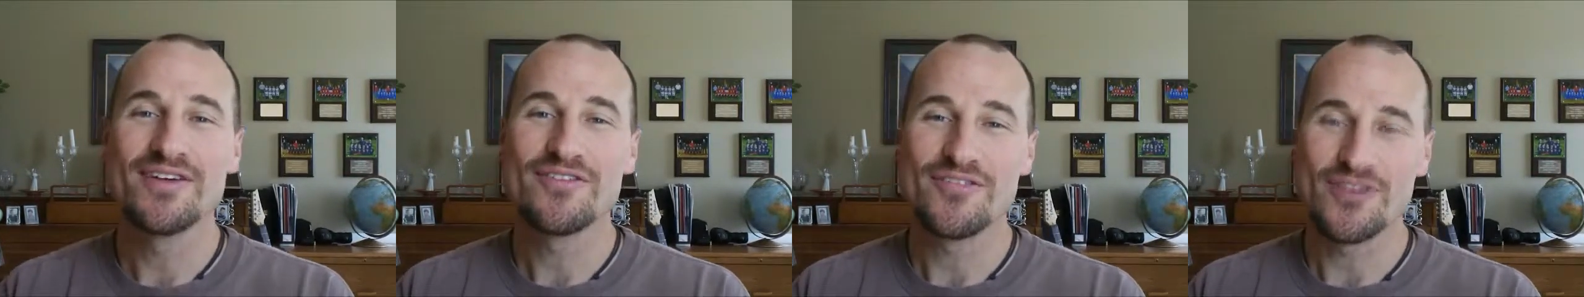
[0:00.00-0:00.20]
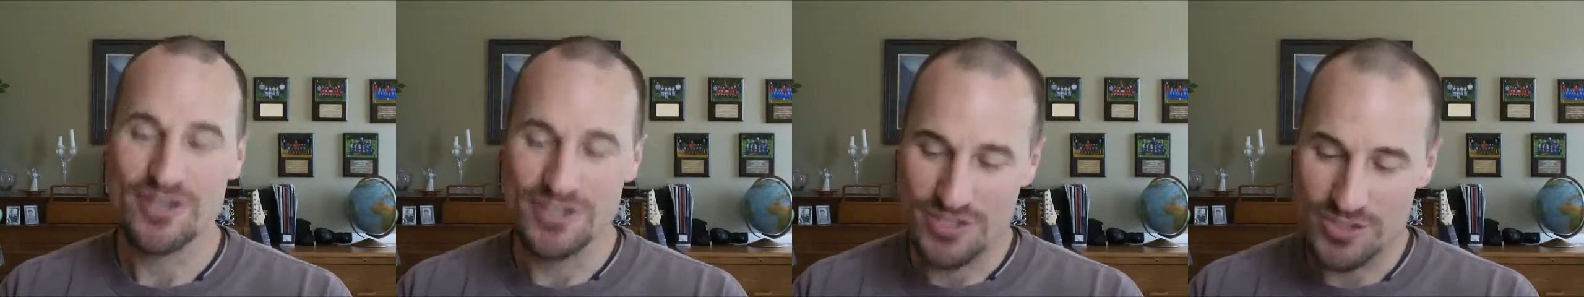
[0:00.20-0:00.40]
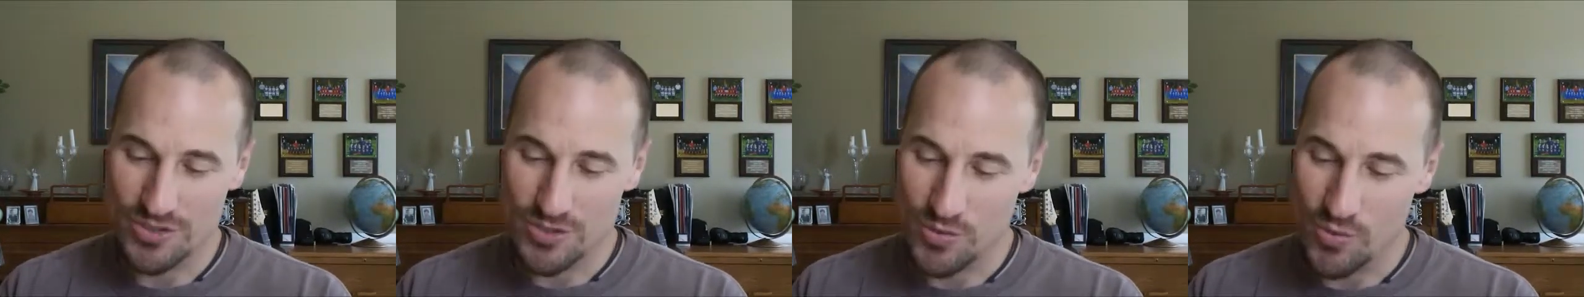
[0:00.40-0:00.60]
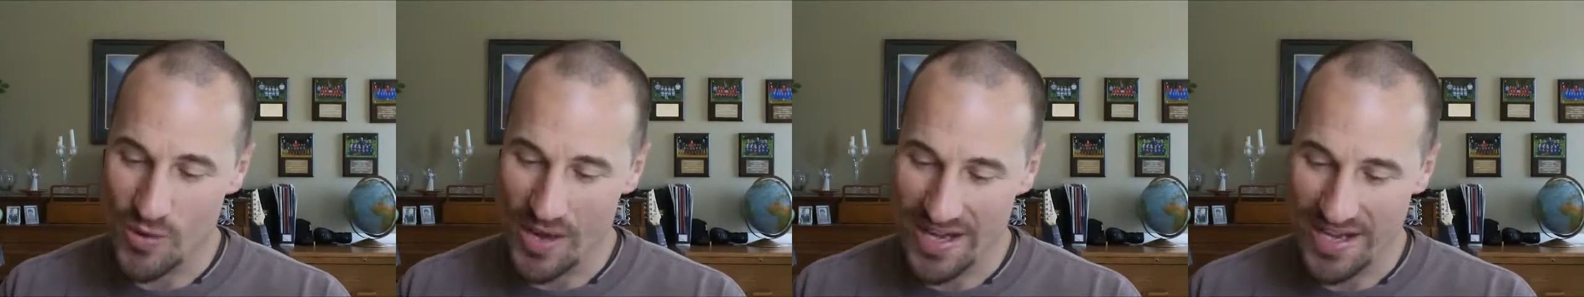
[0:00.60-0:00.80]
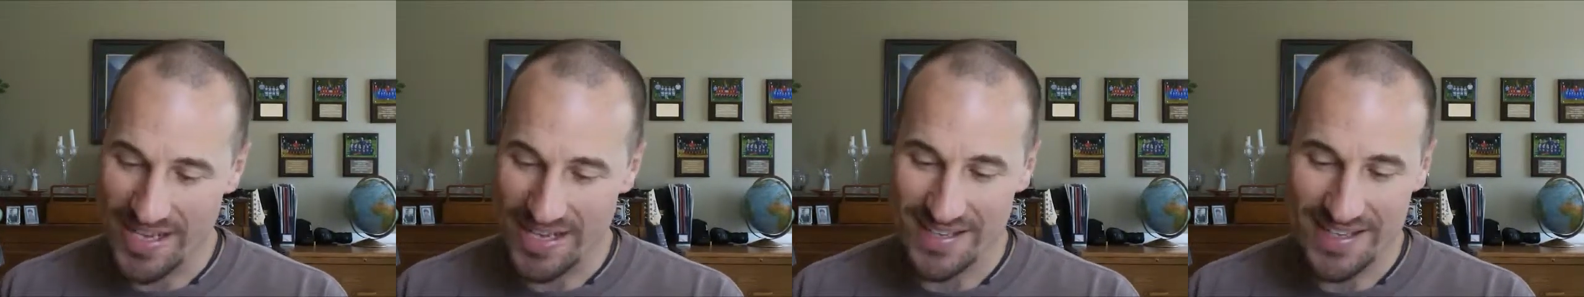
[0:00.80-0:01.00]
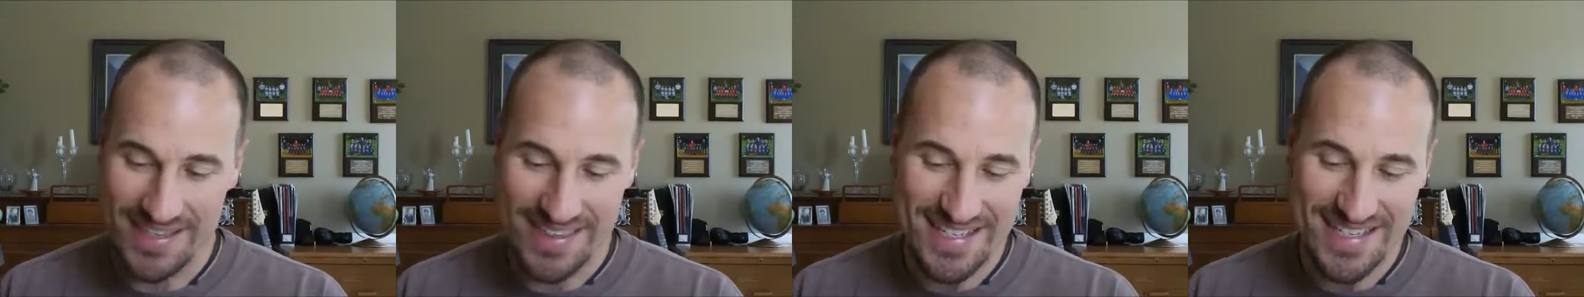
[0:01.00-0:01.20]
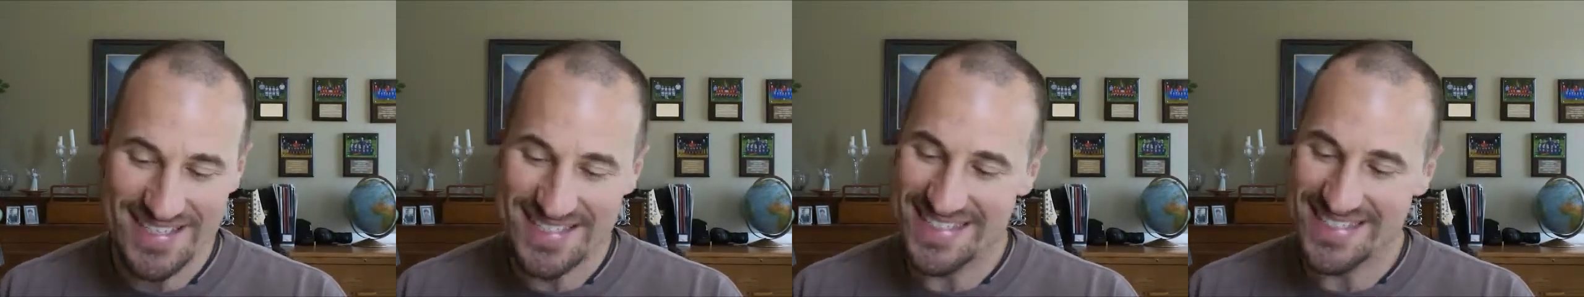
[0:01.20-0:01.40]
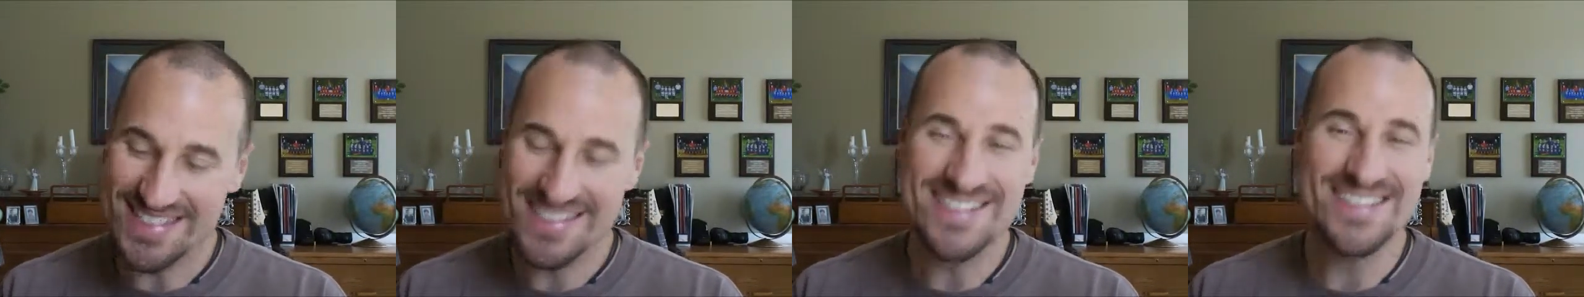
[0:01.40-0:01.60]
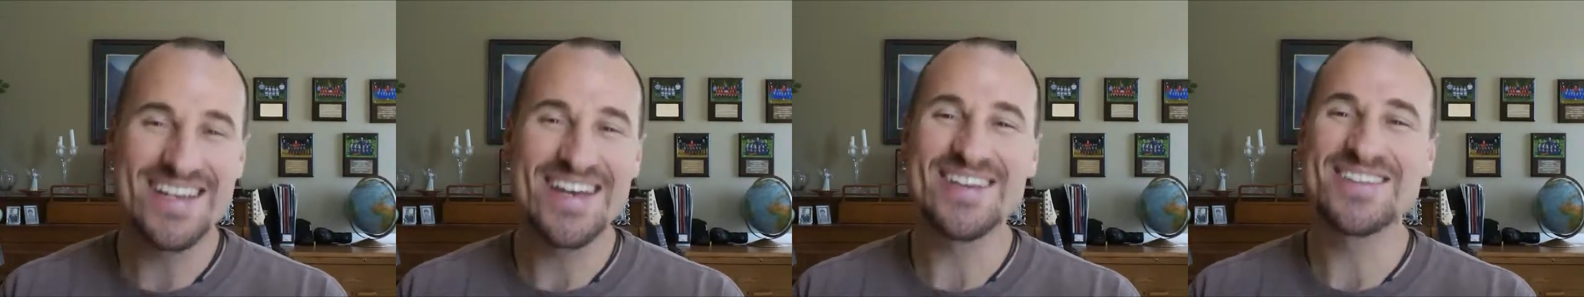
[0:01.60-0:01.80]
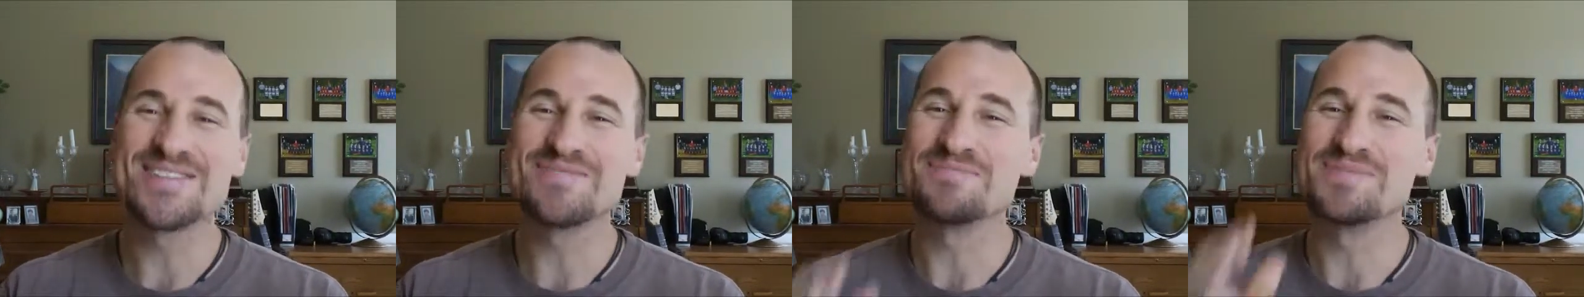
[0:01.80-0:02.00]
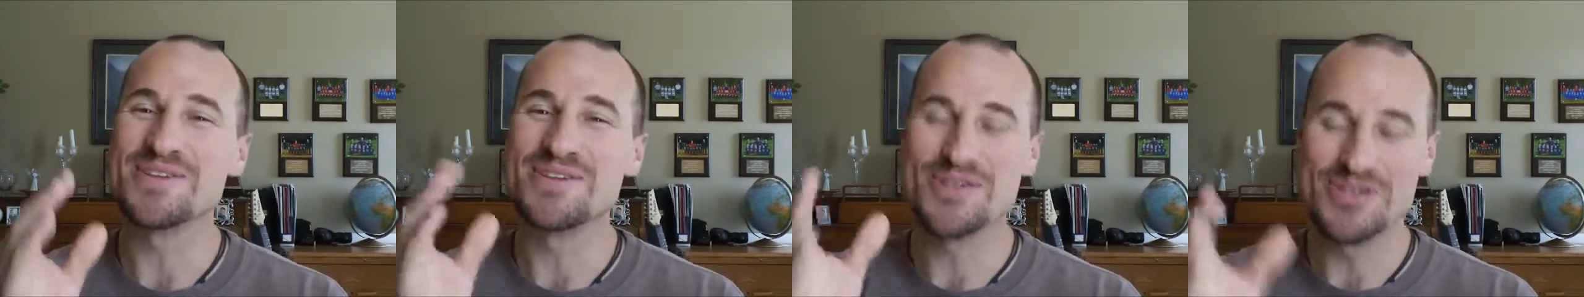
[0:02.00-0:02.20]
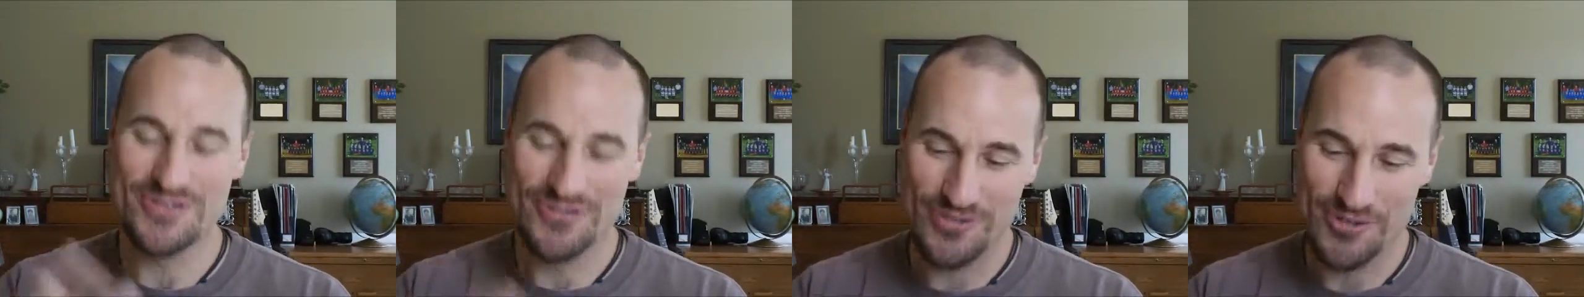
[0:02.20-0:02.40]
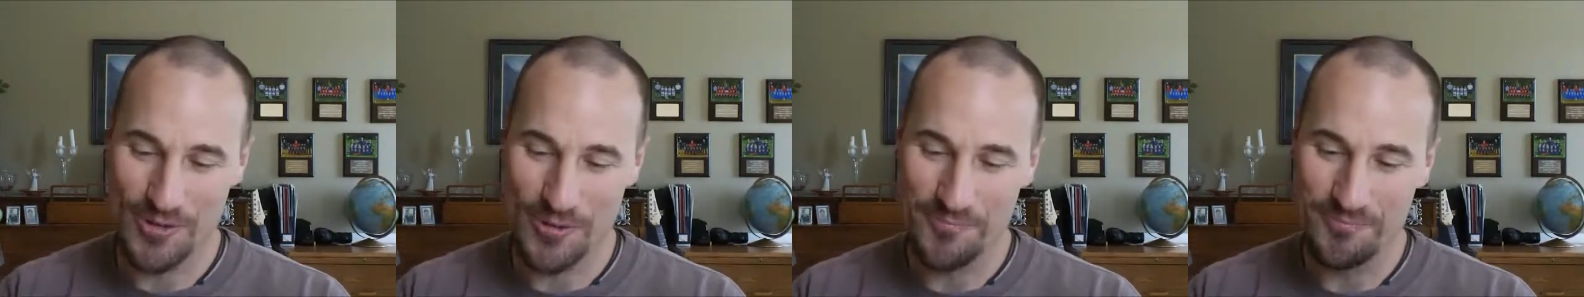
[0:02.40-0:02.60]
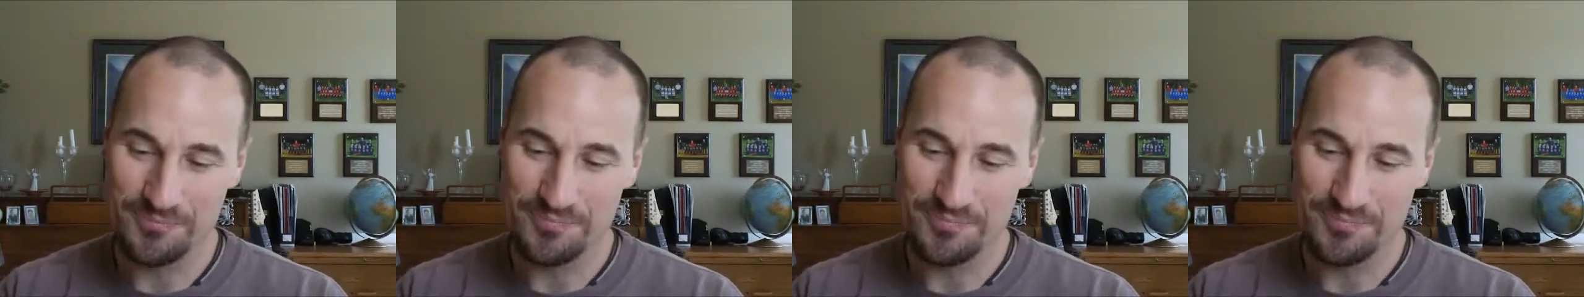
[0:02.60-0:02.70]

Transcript: verse 20. And this is just beautiful.